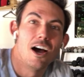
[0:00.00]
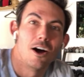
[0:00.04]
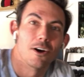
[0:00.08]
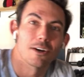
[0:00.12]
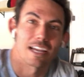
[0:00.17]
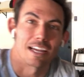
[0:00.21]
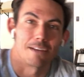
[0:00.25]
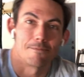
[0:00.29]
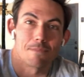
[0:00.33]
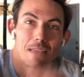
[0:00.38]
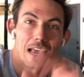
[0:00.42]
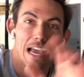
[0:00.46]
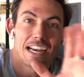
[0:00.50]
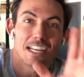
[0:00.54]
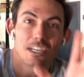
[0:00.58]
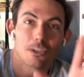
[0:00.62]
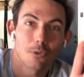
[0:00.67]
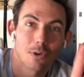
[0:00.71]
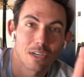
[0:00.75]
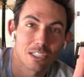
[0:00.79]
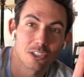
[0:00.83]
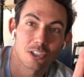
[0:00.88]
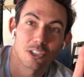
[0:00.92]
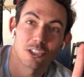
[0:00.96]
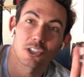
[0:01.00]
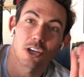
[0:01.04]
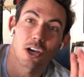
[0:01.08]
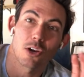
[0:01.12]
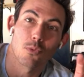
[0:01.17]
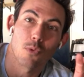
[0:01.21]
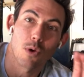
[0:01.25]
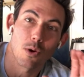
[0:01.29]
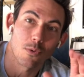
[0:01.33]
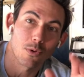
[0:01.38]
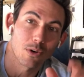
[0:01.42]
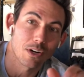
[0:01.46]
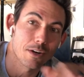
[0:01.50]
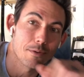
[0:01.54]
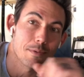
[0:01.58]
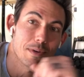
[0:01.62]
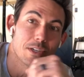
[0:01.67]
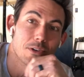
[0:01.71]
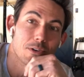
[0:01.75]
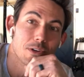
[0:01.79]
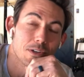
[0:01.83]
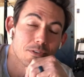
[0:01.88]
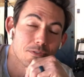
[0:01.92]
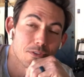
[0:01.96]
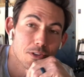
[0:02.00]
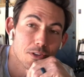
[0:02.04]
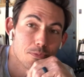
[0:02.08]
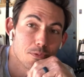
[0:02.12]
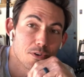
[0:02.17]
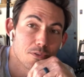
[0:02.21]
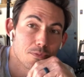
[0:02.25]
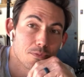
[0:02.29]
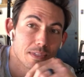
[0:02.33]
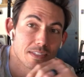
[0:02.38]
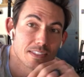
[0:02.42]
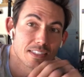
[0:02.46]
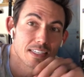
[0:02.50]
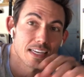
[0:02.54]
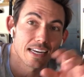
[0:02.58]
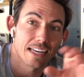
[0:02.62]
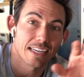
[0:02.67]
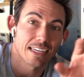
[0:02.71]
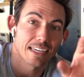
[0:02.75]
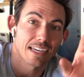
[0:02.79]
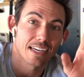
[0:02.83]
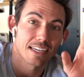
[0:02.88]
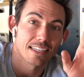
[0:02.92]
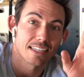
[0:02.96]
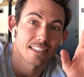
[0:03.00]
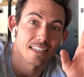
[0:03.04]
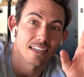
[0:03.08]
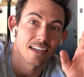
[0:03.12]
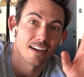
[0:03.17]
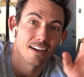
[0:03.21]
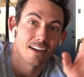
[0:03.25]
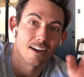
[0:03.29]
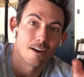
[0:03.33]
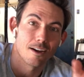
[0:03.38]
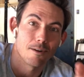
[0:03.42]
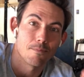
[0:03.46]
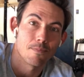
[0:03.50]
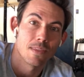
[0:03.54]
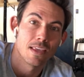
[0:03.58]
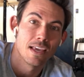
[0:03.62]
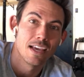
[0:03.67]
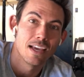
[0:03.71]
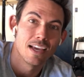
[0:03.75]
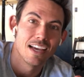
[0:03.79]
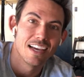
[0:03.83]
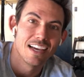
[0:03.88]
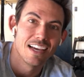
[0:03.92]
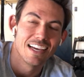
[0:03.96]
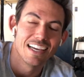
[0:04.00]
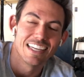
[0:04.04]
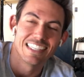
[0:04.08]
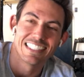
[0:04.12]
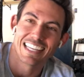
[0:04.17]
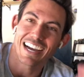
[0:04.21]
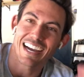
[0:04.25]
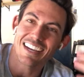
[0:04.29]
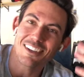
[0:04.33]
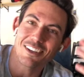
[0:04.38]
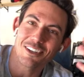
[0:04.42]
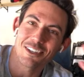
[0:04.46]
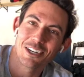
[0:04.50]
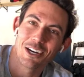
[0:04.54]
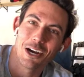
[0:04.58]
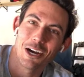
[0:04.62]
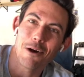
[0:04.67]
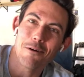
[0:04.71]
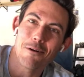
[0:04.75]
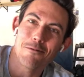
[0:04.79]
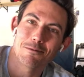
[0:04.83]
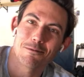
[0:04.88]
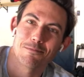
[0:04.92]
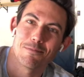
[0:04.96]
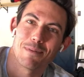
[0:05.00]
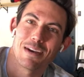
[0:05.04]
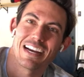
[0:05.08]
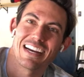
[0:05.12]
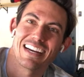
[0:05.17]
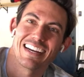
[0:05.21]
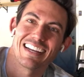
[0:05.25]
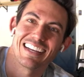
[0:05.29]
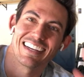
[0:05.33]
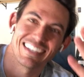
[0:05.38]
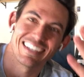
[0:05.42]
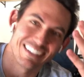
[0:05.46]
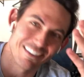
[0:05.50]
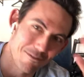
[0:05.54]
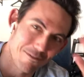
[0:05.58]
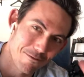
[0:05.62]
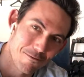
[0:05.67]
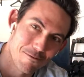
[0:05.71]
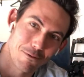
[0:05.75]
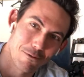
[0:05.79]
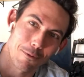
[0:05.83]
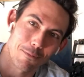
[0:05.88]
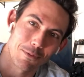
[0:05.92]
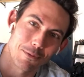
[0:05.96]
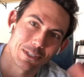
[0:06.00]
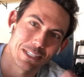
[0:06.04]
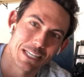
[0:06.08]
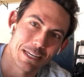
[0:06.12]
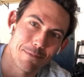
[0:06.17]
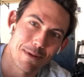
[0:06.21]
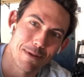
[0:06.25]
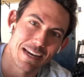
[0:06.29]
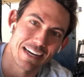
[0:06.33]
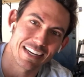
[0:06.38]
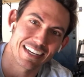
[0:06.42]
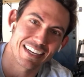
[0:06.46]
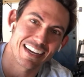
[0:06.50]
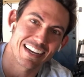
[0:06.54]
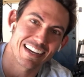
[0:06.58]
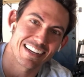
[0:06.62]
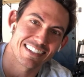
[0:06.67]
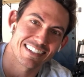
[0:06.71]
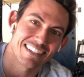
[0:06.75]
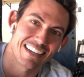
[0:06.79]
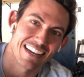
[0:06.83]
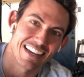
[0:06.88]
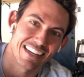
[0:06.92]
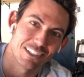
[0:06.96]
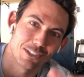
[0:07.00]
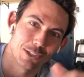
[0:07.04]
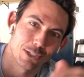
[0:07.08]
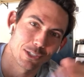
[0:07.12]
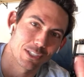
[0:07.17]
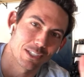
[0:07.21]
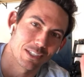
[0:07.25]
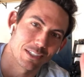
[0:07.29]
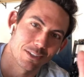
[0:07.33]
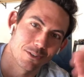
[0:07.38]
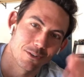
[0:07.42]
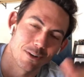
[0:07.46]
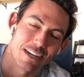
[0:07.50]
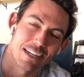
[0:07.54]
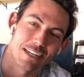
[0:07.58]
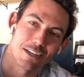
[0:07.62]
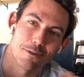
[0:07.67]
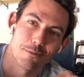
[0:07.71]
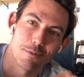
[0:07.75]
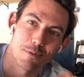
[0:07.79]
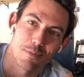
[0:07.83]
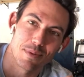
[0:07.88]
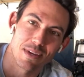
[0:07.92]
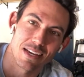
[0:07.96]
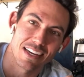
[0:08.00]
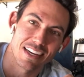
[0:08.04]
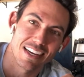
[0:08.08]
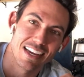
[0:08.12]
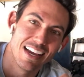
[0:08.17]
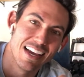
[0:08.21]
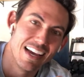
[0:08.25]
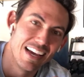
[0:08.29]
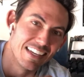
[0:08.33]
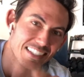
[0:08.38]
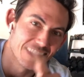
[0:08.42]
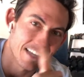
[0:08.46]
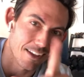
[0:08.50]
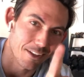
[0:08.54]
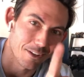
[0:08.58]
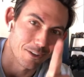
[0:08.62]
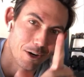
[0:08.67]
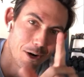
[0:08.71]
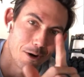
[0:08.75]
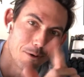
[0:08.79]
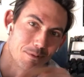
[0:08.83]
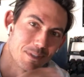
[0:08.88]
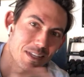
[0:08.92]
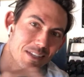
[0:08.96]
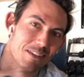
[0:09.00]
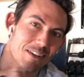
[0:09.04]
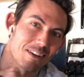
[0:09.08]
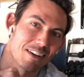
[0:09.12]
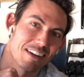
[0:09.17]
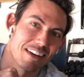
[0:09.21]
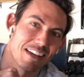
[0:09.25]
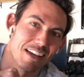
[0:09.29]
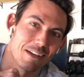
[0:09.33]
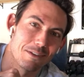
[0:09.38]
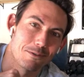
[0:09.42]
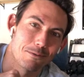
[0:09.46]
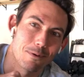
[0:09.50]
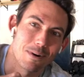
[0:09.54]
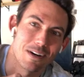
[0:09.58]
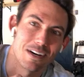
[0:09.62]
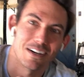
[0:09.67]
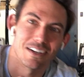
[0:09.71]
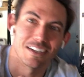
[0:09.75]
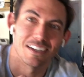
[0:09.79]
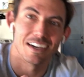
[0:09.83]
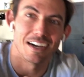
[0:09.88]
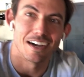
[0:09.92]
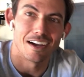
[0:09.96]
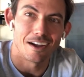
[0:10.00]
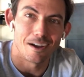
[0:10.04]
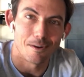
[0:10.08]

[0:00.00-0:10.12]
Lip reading: Okay. Any questions on what we're going to be doing for the movements today, guys? Tyler Combs made it, former teammate, guys, and just great human being. Tyler Combs is on as well.